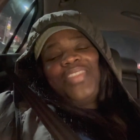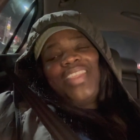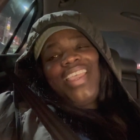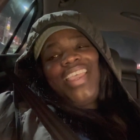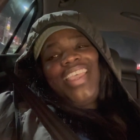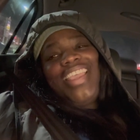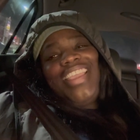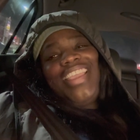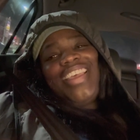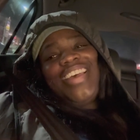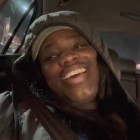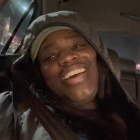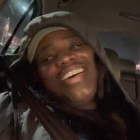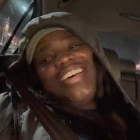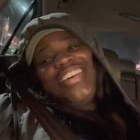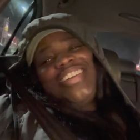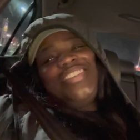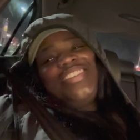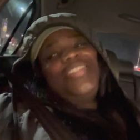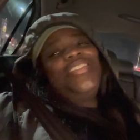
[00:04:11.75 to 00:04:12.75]
Hey
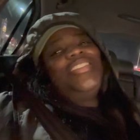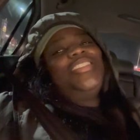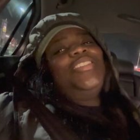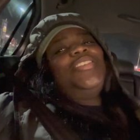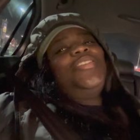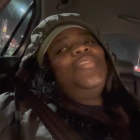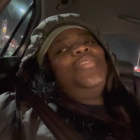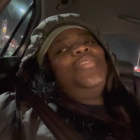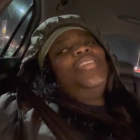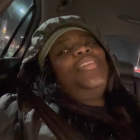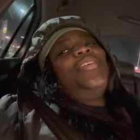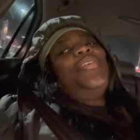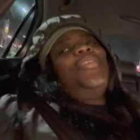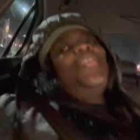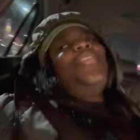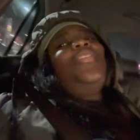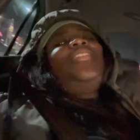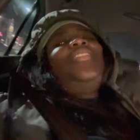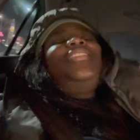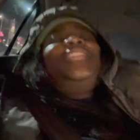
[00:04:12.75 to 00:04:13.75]
y'all, what's going
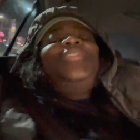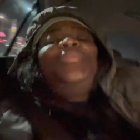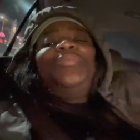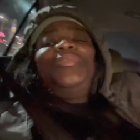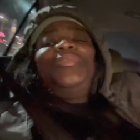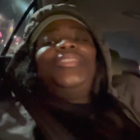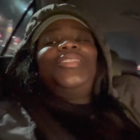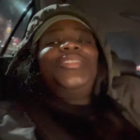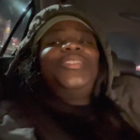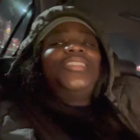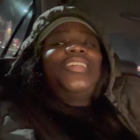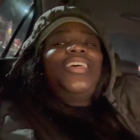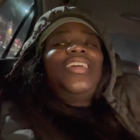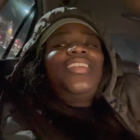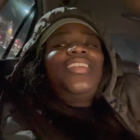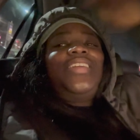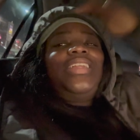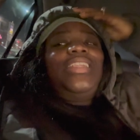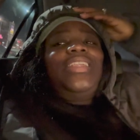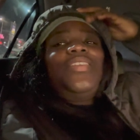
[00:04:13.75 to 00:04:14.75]
on? So y'all
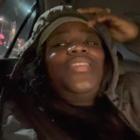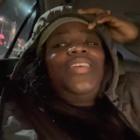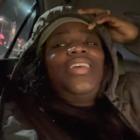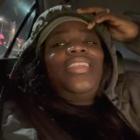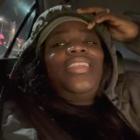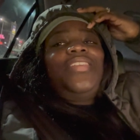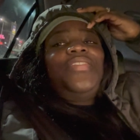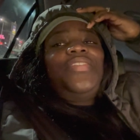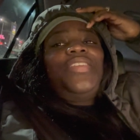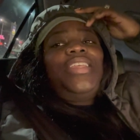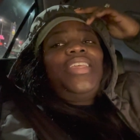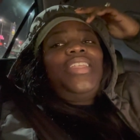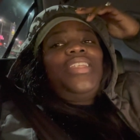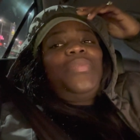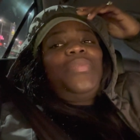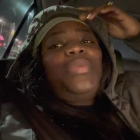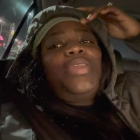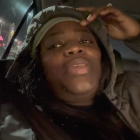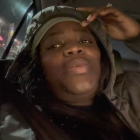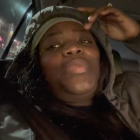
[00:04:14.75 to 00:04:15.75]
already know I didn't forget to
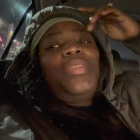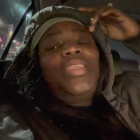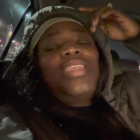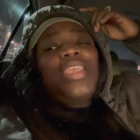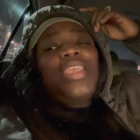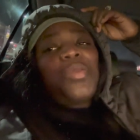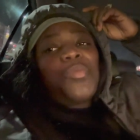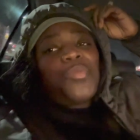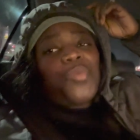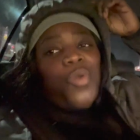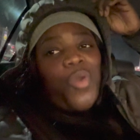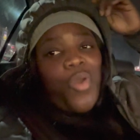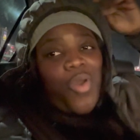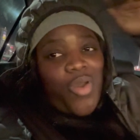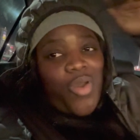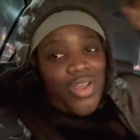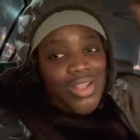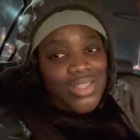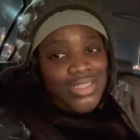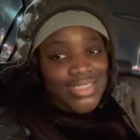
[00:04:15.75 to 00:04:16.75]
pick up the camera
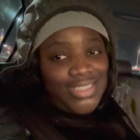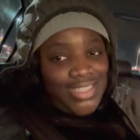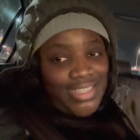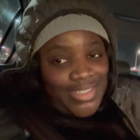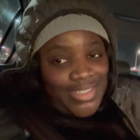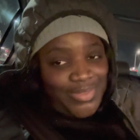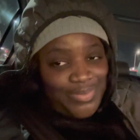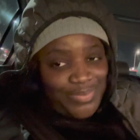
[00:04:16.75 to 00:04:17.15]
all day.